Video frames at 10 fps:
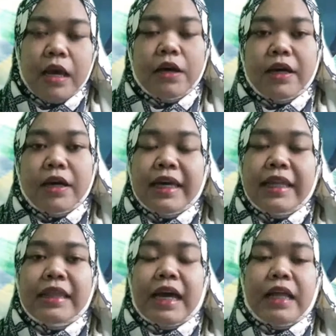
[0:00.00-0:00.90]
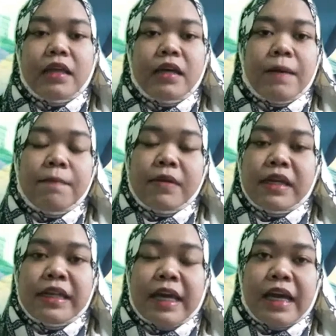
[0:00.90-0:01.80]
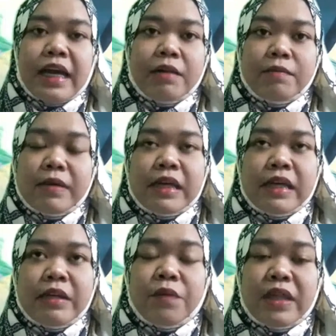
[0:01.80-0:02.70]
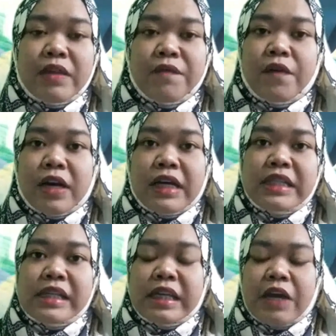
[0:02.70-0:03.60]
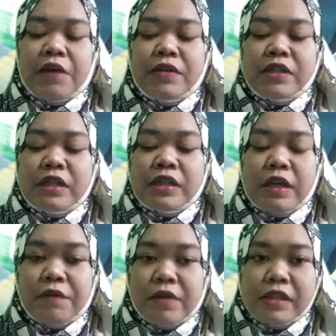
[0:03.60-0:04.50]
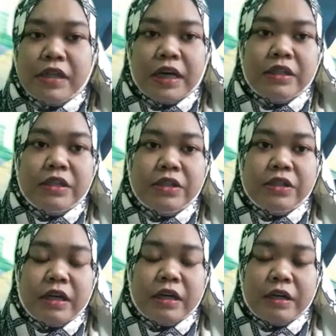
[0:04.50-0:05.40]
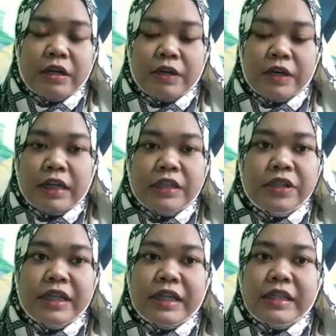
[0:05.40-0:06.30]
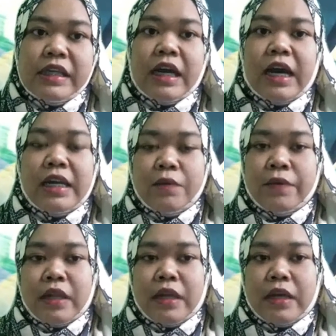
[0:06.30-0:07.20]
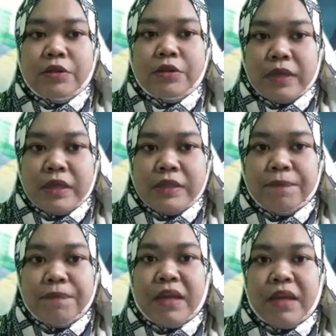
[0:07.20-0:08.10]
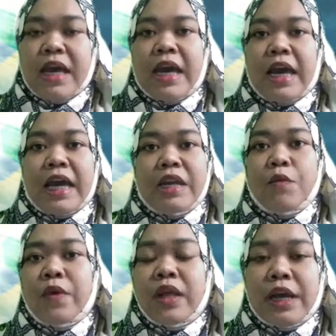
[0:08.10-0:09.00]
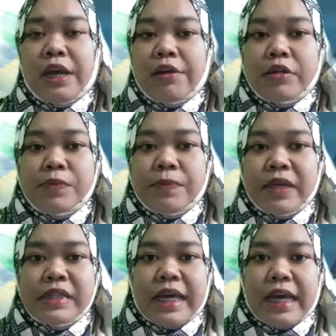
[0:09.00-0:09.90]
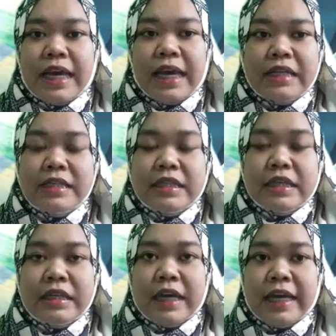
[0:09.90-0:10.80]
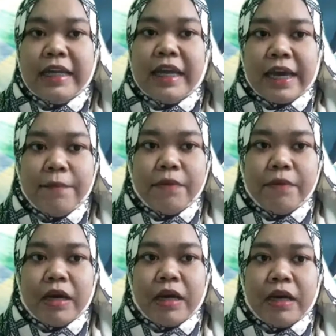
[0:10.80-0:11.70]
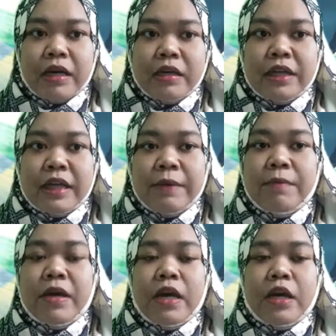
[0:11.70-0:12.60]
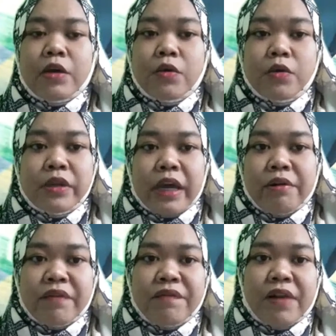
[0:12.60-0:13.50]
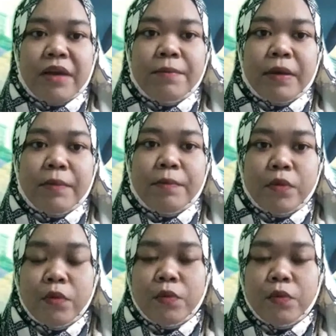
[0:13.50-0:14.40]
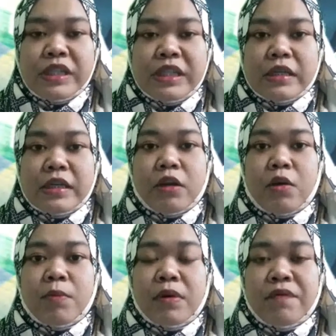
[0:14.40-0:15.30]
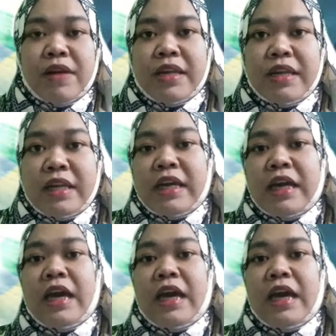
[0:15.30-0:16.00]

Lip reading: Okay, the other company that help in weather forecasting in aviation industry is the Honeywell Aerospace. Honeywell Aerospace has an app named Go Direct Flight Bait Pro, which is a global flight